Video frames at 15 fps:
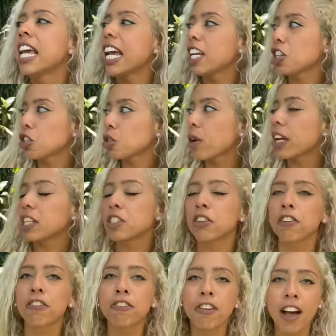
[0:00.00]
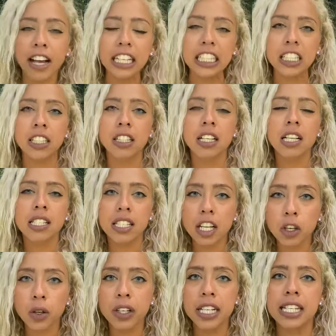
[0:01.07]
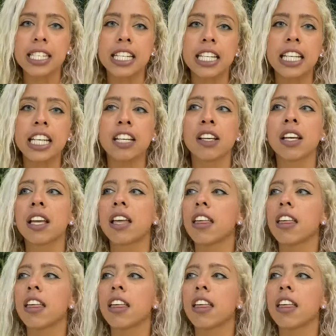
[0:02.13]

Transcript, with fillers: and trying to find synchronicity,